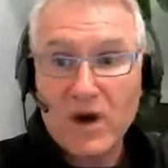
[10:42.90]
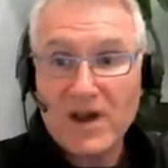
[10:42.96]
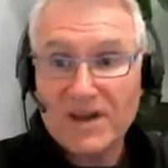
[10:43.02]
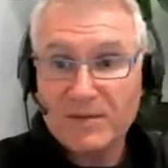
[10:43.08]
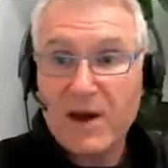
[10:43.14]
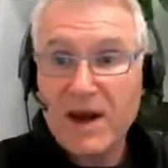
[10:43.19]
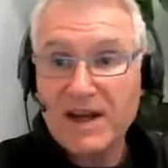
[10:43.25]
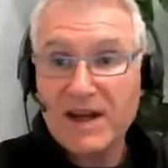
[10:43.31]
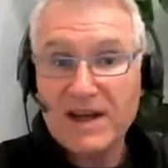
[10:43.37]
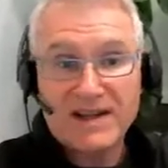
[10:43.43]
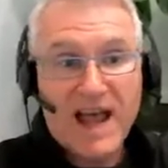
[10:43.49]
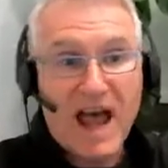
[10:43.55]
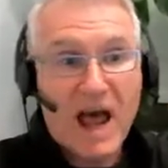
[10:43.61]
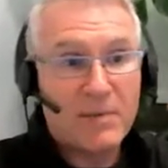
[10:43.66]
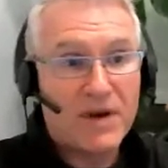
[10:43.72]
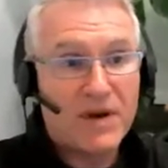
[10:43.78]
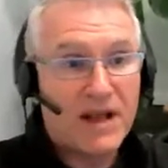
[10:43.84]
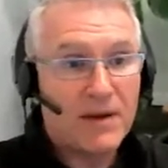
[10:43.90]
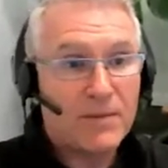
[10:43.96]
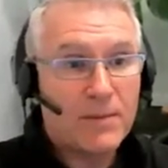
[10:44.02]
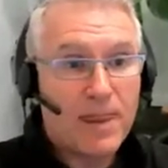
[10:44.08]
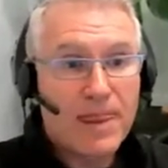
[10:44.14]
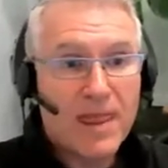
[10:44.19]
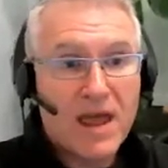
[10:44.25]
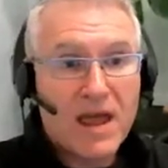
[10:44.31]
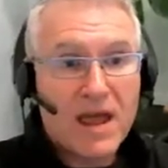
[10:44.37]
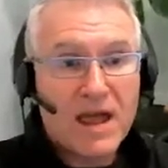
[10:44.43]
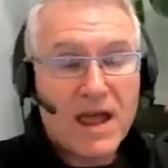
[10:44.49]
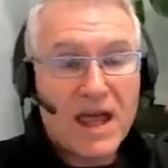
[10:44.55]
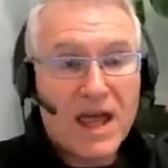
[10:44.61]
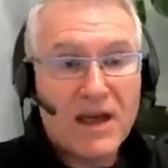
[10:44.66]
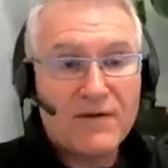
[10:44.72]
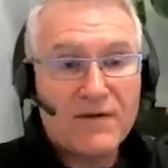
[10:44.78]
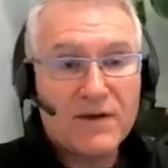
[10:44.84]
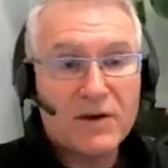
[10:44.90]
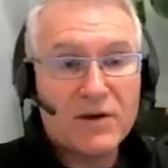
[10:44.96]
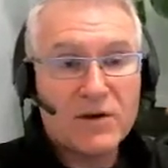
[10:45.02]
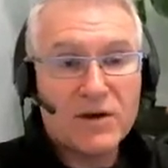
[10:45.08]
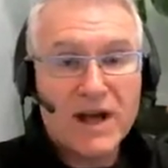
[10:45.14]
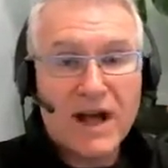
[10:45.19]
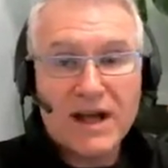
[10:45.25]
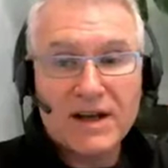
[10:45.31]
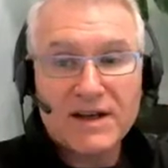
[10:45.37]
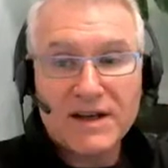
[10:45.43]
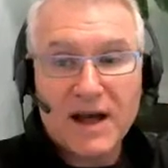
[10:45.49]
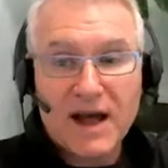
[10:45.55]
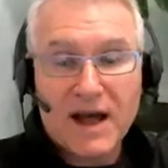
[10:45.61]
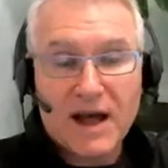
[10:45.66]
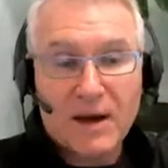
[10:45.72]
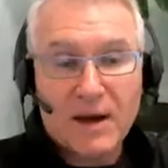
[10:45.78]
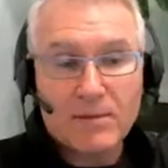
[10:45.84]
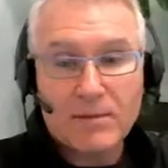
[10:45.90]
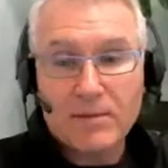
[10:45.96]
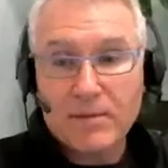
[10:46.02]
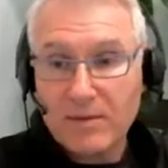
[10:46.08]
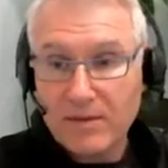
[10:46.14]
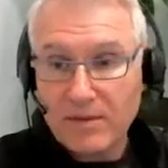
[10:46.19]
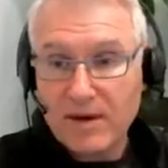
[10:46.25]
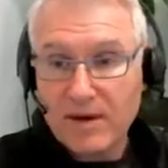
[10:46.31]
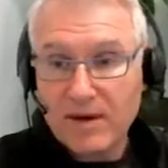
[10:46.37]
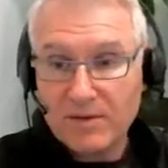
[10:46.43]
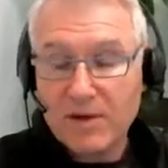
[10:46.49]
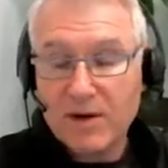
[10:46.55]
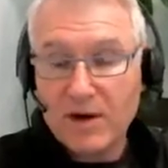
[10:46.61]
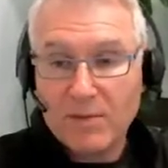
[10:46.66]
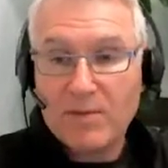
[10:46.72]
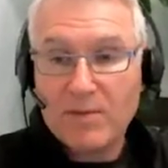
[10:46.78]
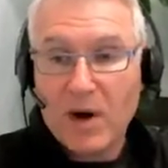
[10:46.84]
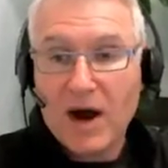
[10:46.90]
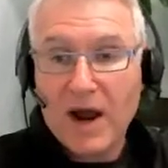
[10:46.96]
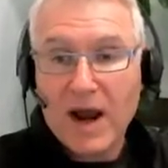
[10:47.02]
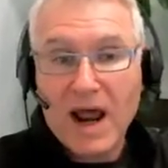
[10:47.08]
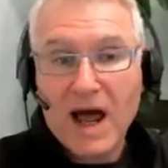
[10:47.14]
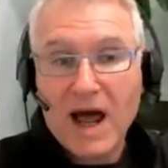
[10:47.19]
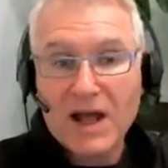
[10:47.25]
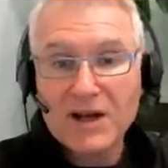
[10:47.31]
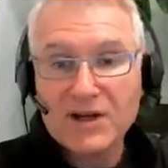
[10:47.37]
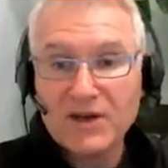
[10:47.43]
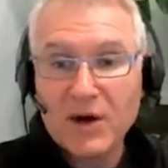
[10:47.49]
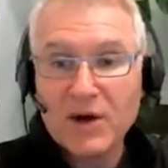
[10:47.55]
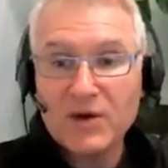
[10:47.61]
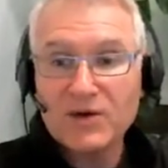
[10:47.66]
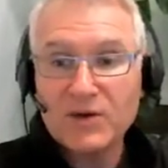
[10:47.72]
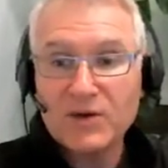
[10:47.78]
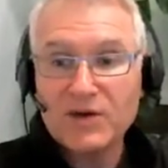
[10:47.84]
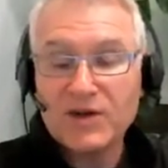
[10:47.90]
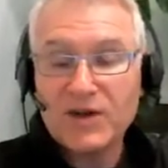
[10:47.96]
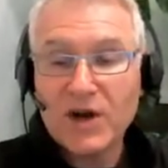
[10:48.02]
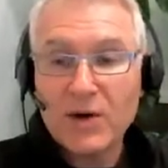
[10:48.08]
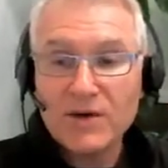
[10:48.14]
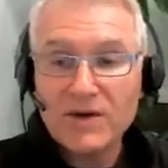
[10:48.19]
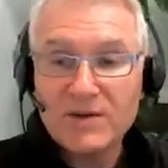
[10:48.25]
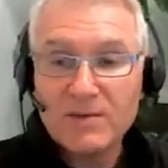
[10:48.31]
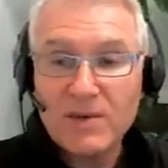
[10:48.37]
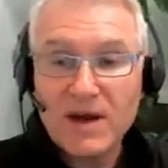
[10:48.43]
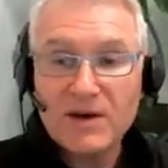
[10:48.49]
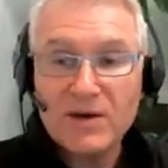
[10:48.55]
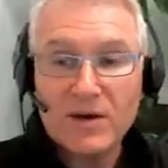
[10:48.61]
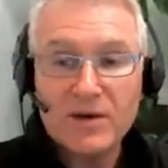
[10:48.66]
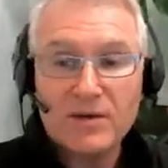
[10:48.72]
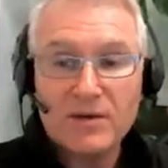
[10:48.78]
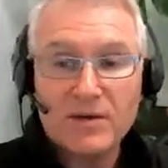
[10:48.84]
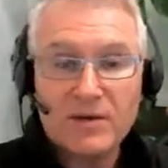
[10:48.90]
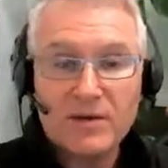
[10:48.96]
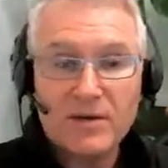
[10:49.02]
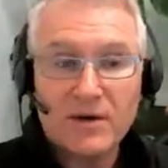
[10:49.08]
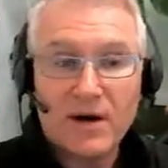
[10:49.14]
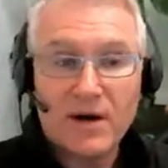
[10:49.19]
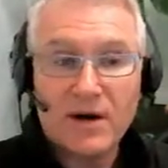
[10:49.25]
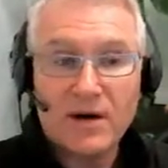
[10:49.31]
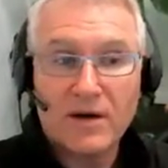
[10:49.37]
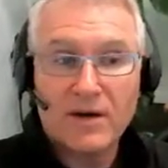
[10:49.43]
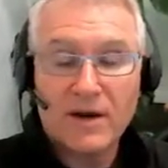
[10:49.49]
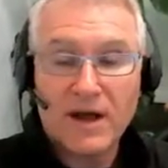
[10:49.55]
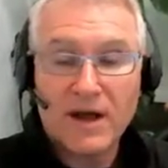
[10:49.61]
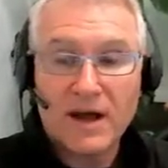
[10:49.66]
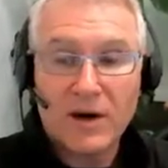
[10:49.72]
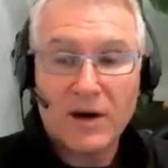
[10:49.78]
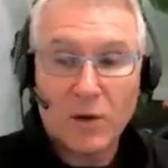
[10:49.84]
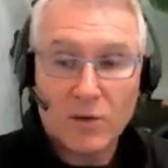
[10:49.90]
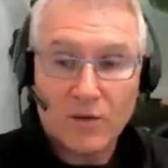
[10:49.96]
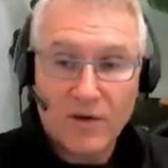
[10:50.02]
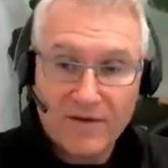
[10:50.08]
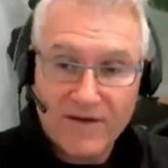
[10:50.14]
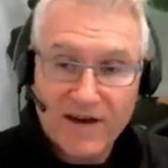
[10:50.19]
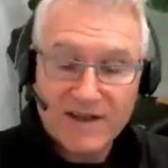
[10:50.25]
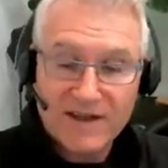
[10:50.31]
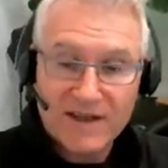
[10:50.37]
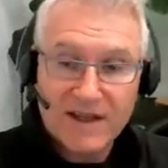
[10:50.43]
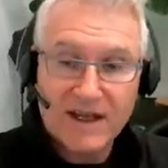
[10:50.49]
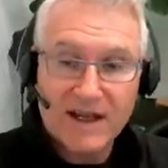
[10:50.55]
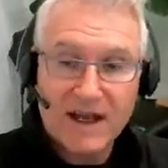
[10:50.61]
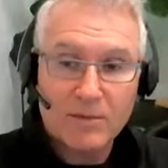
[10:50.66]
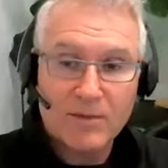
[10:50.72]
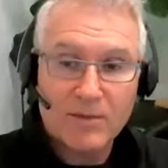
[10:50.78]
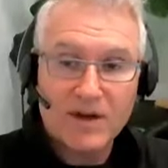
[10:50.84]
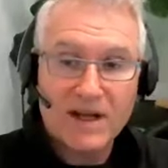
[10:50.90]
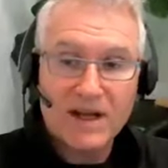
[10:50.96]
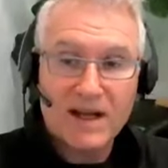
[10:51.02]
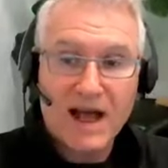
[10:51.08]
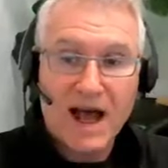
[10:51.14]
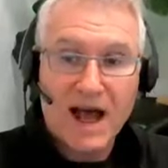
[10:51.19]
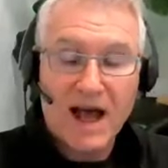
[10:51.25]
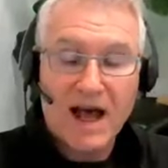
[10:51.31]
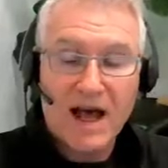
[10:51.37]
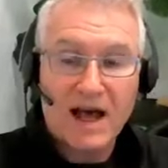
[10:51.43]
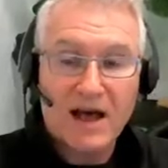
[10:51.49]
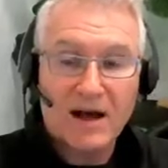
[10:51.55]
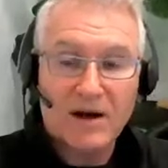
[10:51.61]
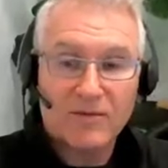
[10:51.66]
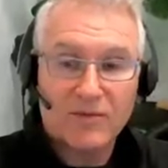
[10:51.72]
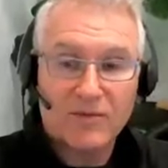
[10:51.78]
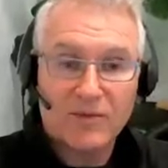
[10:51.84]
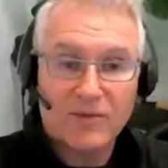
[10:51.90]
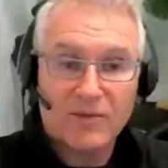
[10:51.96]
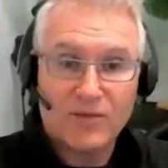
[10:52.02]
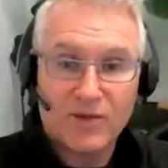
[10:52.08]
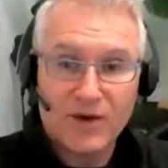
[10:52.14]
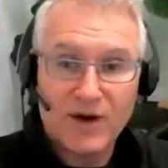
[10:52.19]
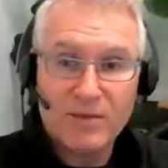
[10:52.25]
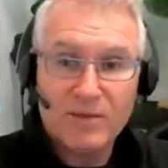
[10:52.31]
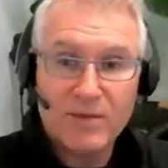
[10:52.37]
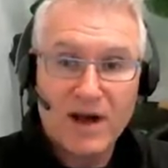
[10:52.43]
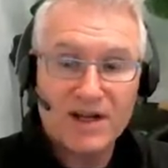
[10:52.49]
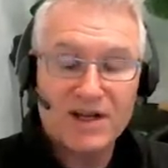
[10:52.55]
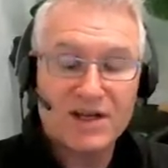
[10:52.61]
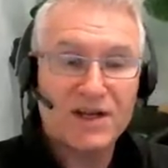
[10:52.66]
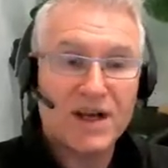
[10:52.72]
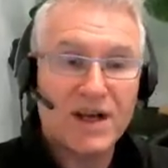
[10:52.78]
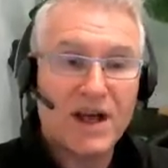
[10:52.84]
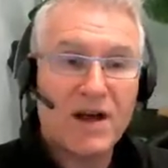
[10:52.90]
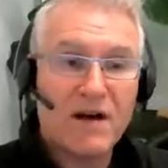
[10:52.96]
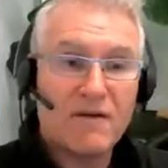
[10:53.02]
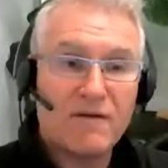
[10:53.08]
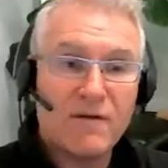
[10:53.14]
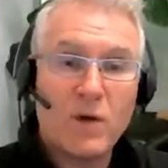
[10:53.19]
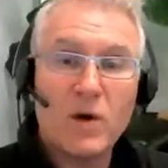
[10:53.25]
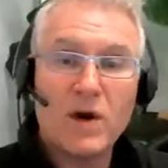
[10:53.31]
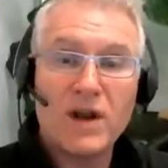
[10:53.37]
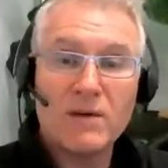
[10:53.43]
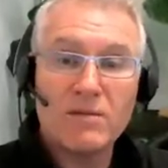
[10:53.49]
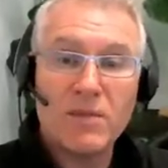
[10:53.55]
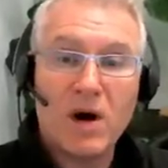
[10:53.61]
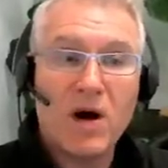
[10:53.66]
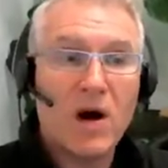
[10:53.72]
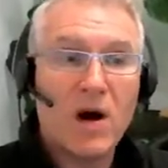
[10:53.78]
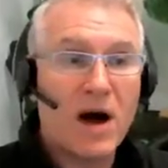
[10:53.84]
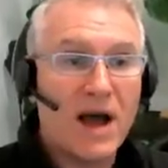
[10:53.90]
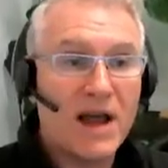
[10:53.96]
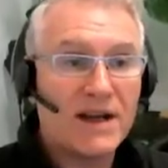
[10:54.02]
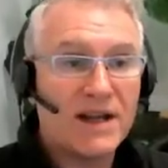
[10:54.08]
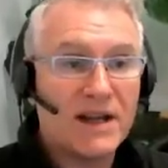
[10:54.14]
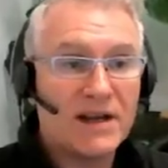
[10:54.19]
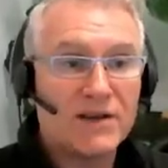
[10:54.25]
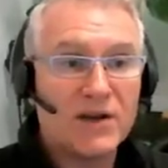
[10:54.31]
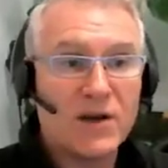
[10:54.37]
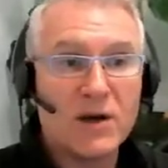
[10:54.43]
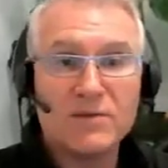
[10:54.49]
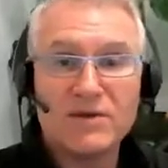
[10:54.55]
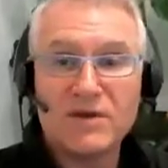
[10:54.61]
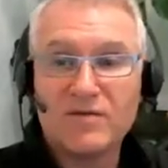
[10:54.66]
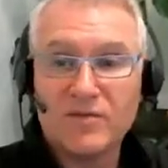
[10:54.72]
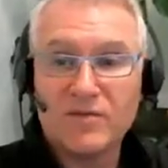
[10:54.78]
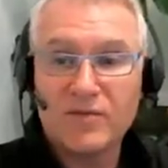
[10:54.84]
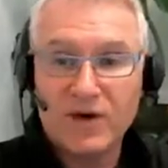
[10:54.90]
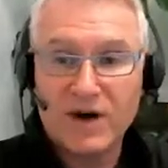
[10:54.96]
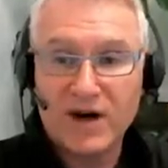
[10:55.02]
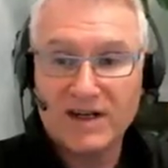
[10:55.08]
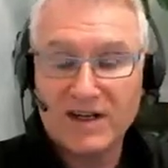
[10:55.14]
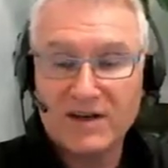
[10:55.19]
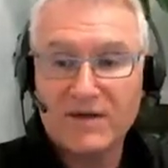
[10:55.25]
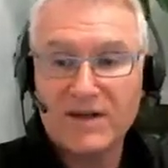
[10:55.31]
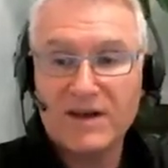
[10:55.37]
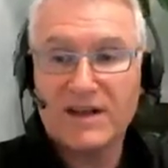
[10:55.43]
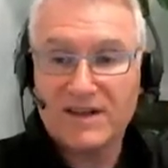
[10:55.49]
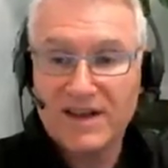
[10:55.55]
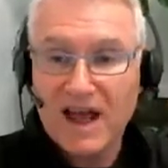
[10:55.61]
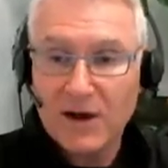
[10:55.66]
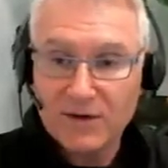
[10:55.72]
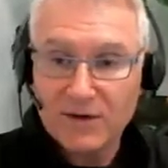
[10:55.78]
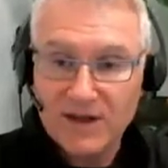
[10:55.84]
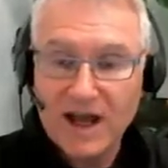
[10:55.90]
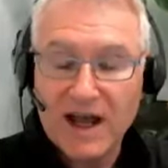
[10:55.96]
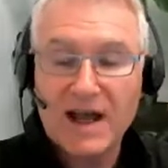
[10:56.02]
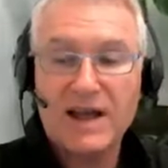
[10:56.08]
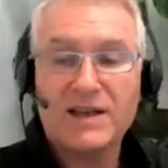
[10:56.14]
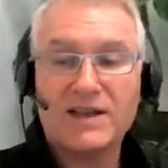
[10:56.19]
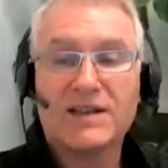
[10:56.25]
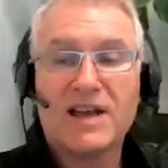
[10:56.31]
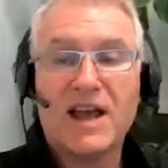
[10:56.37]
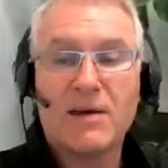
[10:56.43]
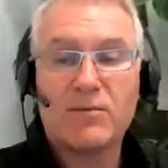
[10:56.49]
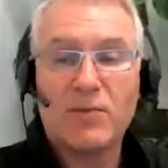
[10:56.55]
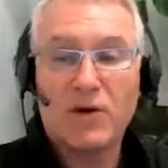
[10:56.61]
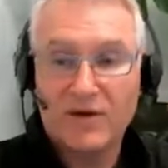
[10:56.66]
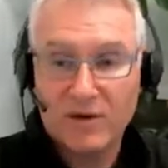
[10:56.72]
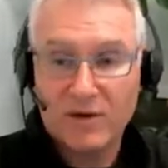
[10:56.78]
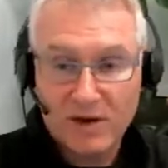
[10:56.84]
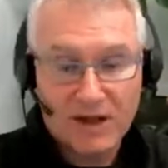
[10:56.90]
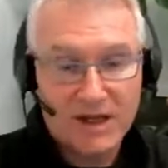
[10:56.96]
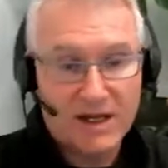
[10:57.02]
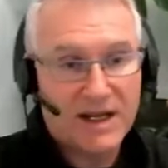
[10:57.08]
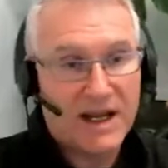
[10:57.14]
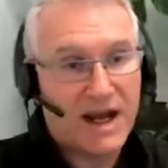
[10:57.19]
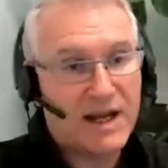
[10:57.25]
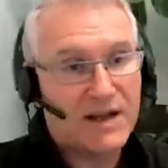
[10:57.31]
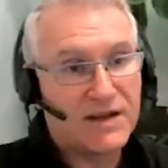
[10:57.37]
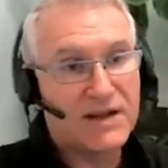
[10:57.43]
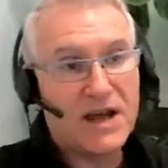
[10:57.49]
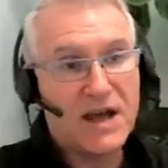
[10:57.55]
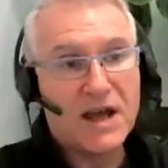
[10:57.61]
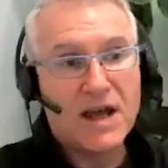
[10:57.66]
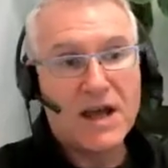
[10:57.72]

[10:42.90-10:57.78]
spending is happening. If you look at, by and large, those who don't spend on or invest in their company are pretty much falling behind in terms of productivity, sales gains, and profitability gains.